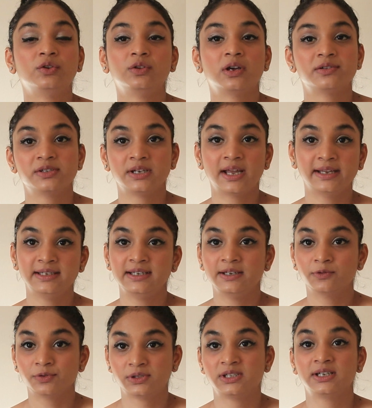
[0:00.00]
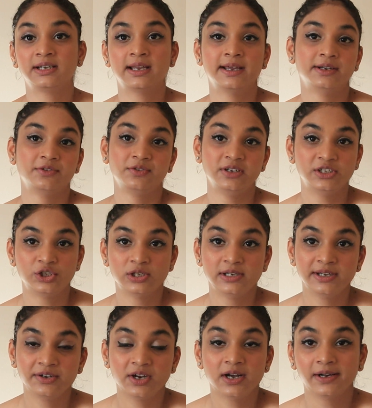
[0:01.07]
2019, it was declared a regional
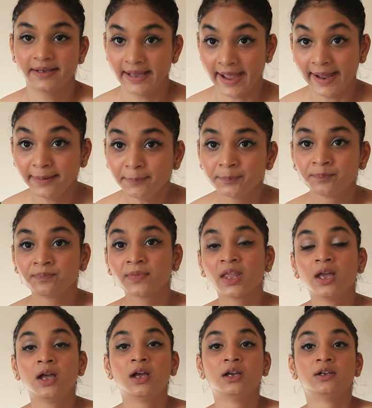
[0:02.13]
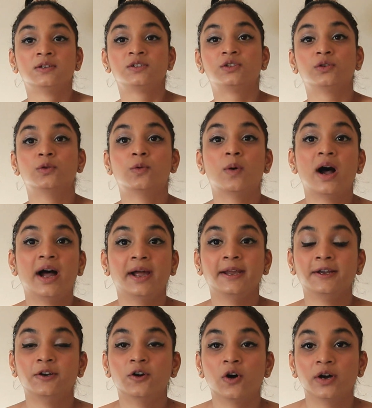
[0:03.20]
area again. So
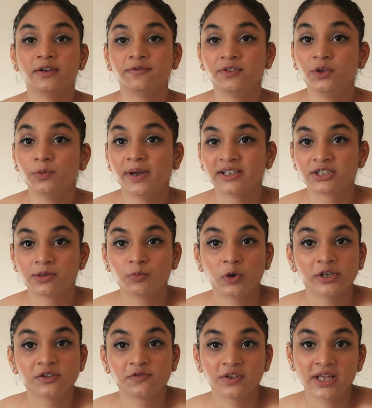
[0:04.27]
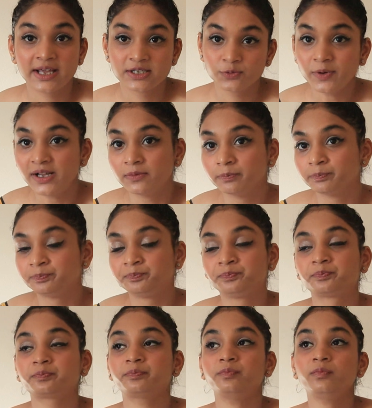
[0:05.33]
I got a few extra points for that as well.
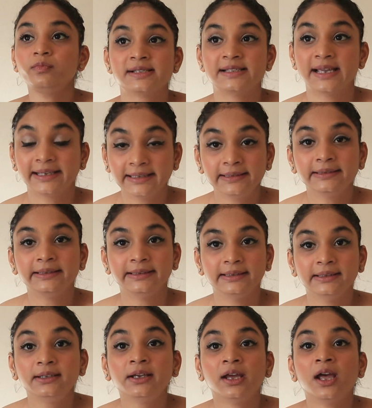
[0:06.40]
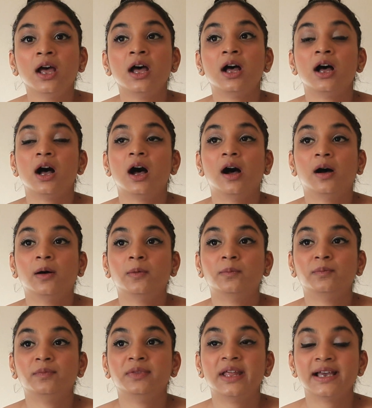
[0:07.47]
Secondly,
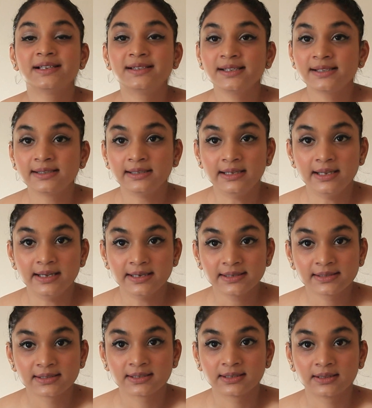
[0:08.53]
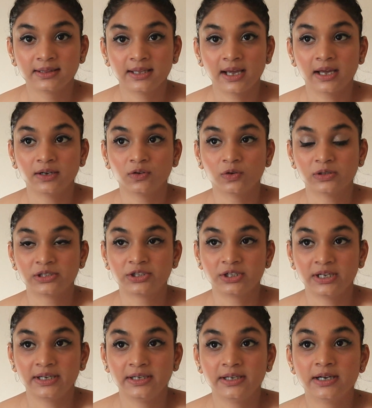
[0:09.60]
there's this list that
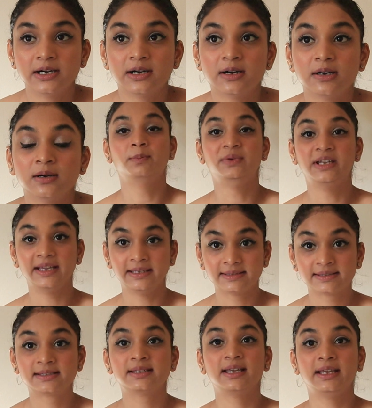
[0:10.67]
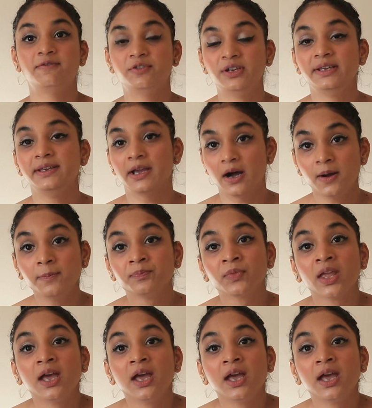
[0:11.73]
Australia updates every year,